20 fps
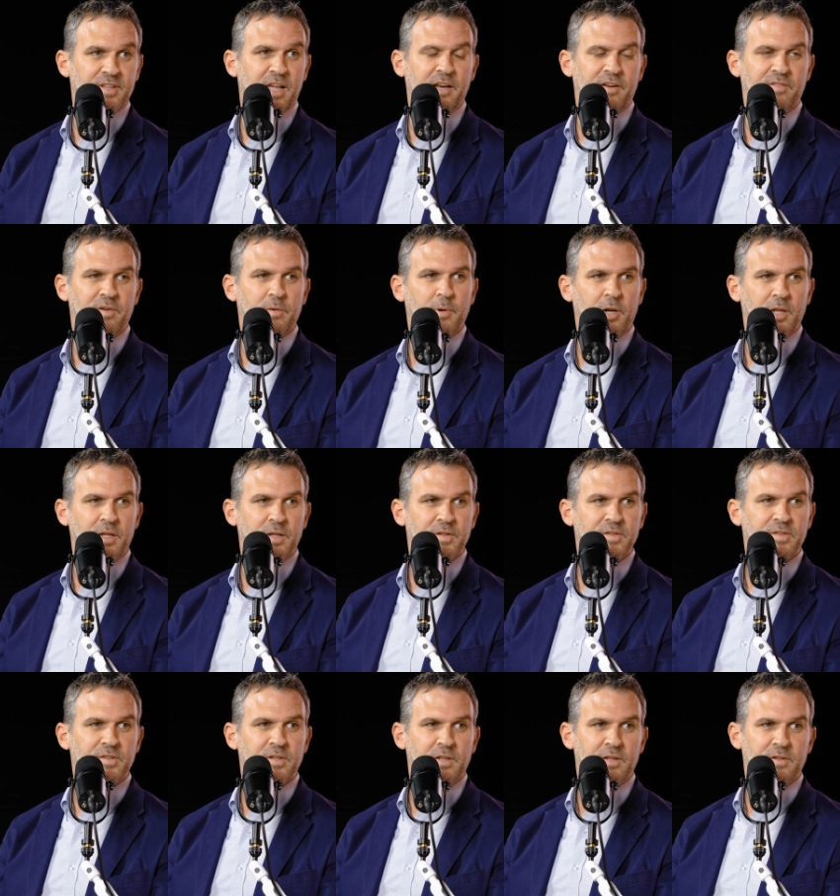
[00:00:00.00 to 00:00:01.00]
Not everybody
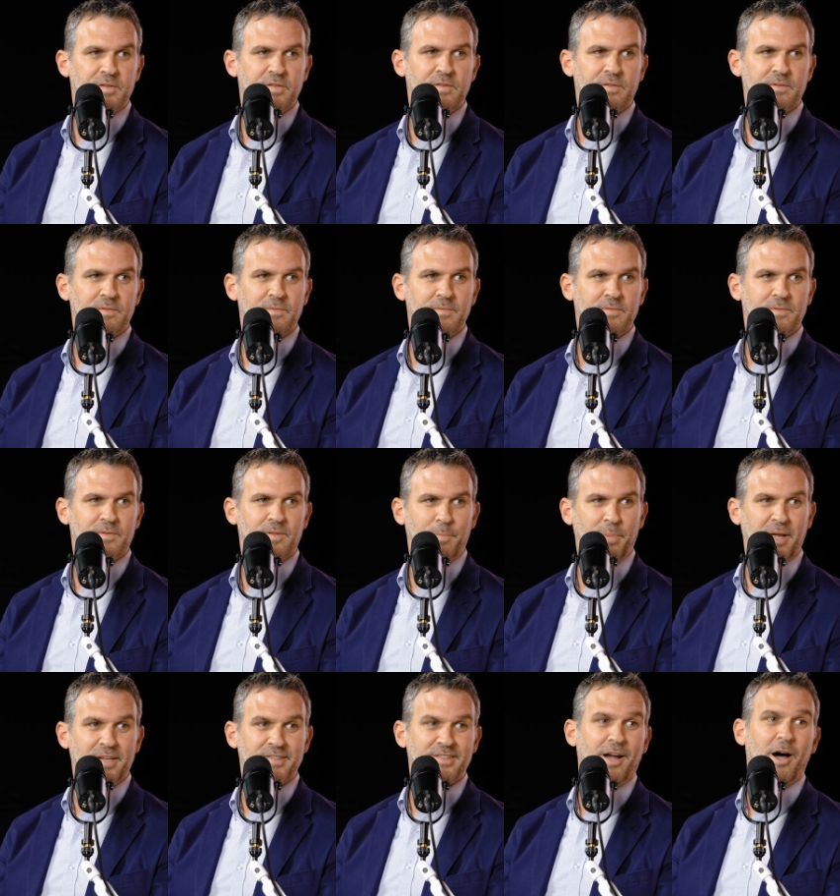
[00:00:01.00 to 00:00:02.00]
is the
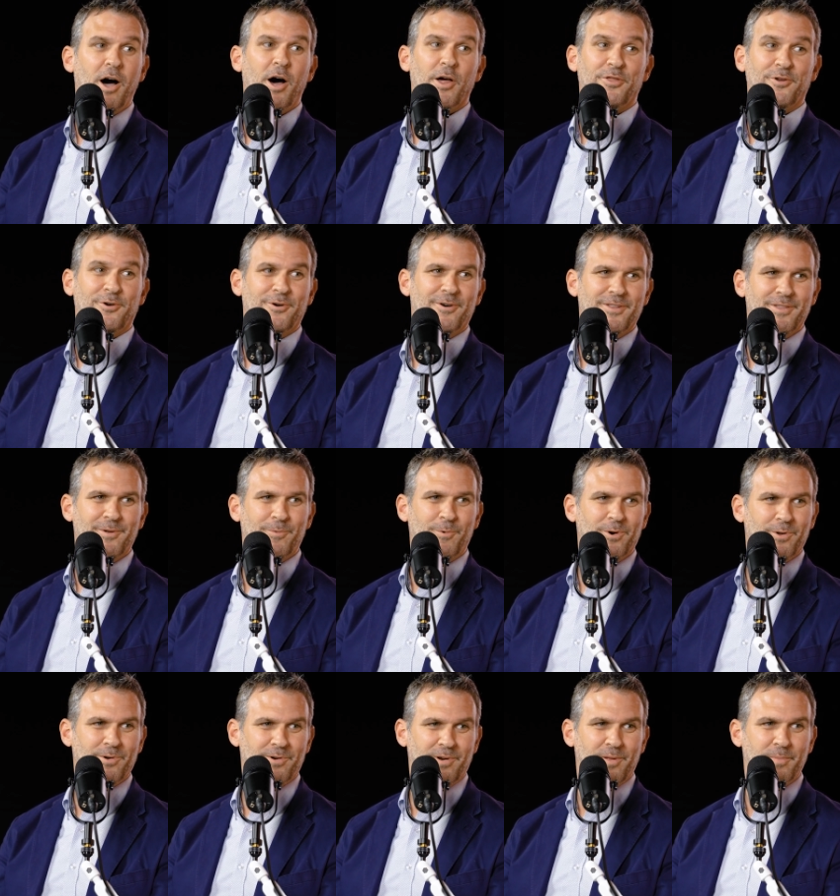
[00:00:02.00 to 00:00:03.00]
best author in the
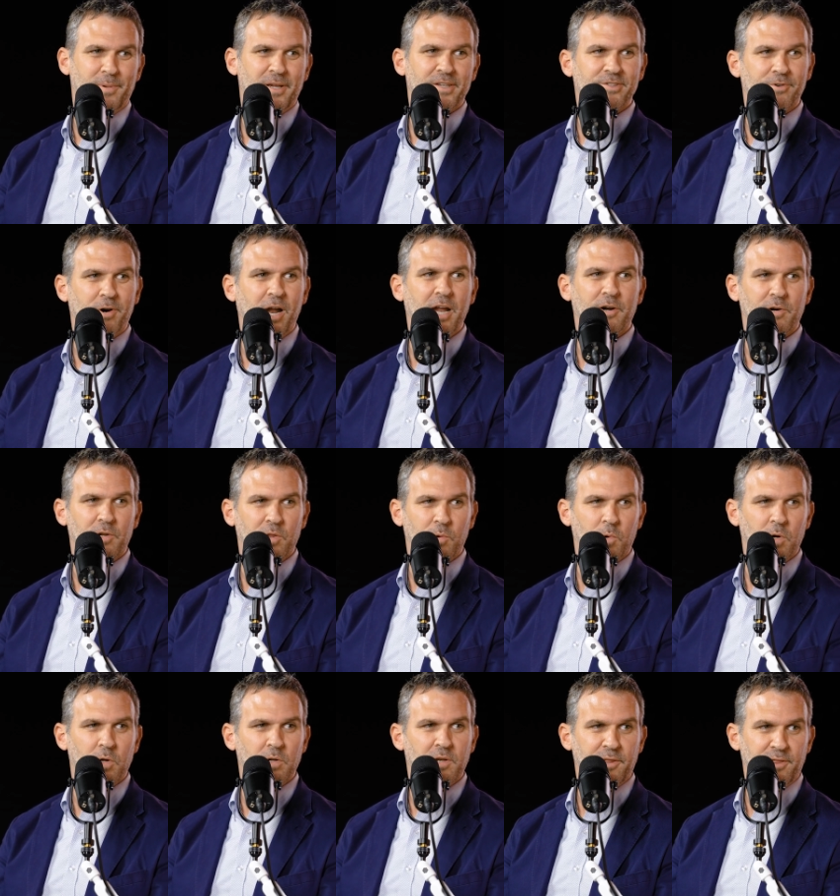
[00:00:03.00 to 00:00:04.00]
world or the best writer in the
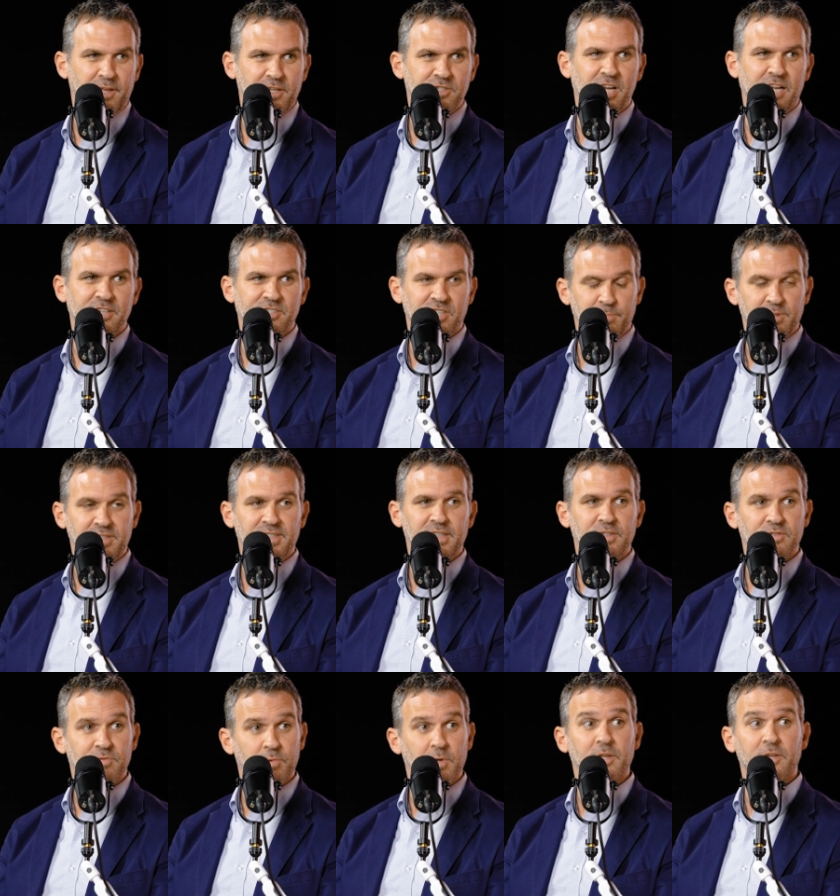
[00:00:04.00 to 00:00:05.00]
world. I think ChatGPT
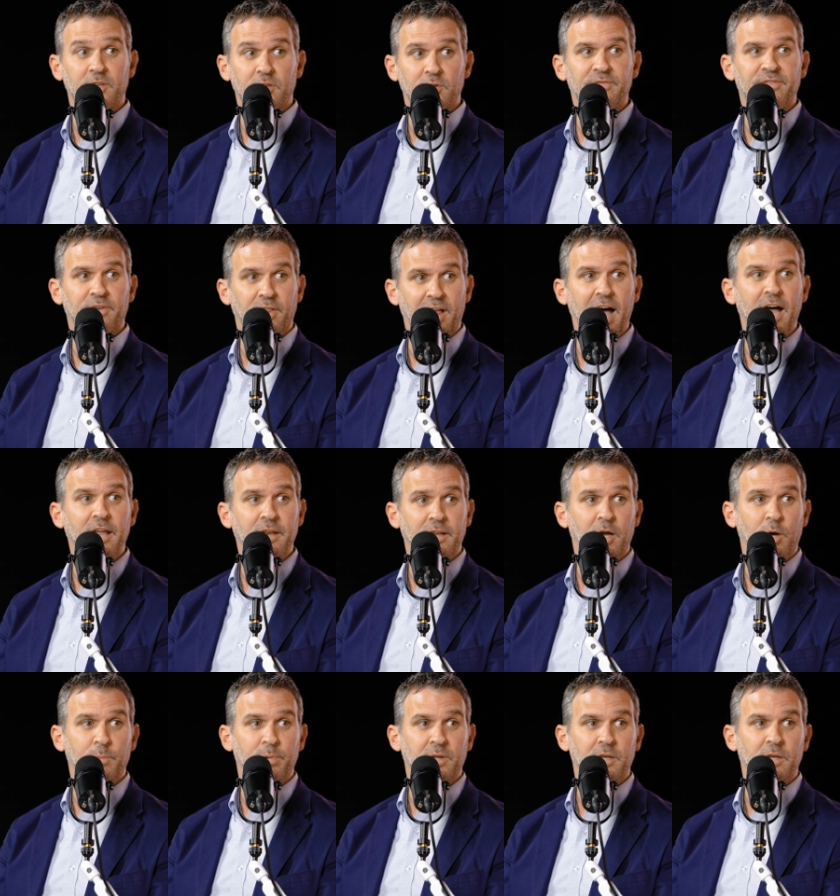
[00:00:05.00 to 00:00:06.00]
is really good for that,
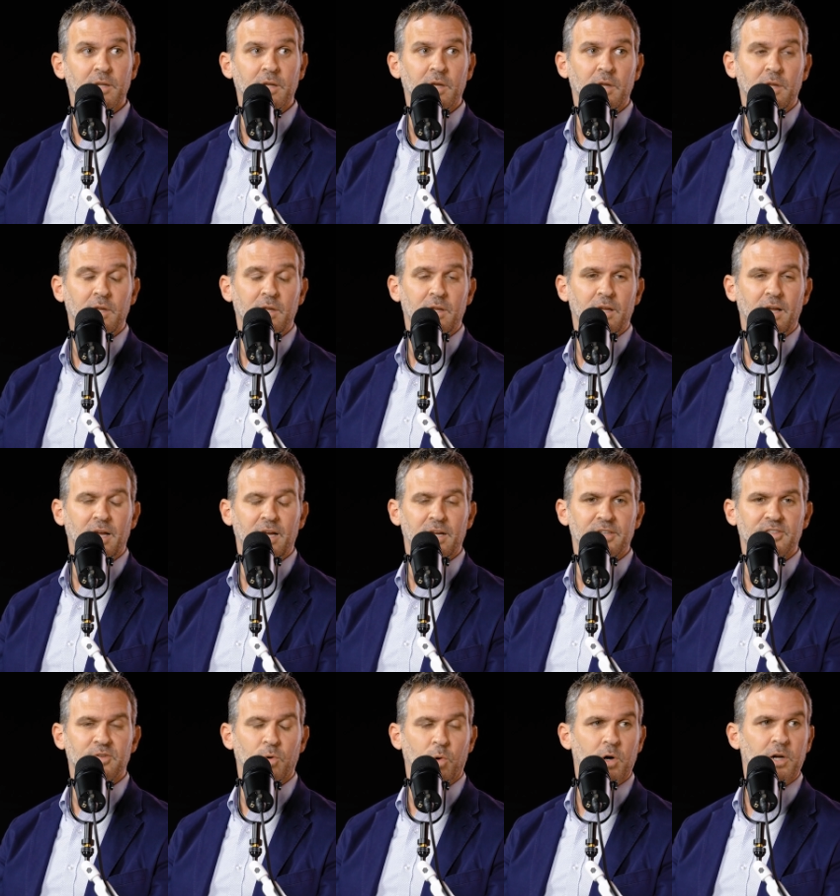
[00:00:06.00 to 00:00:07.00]
helping
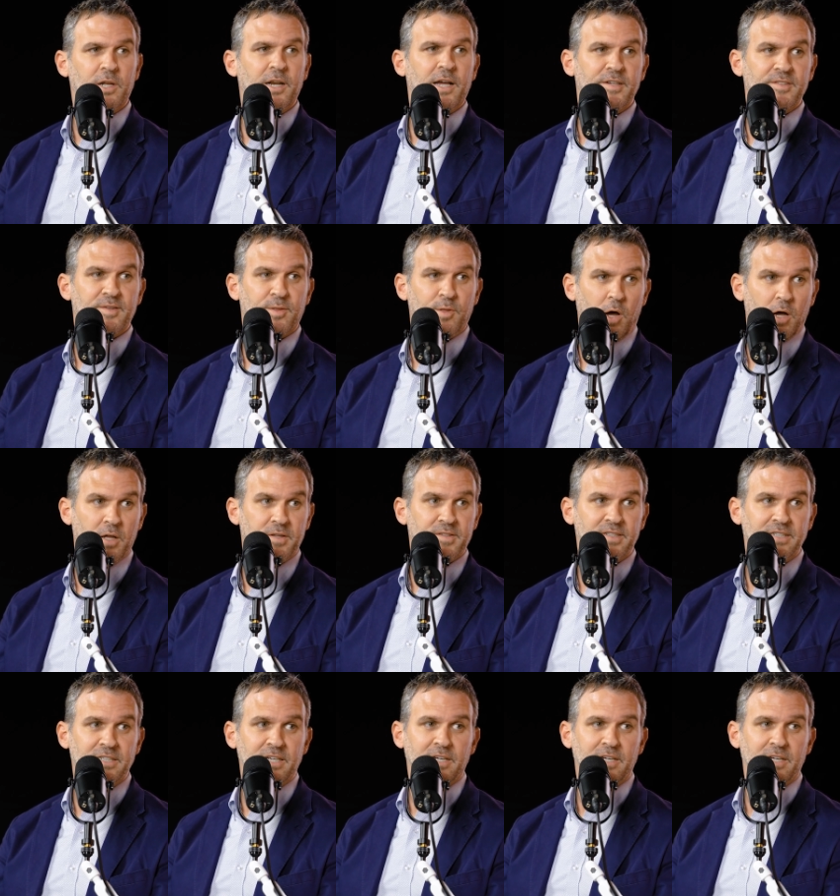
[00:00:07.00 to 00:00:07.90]
to organize thoughts.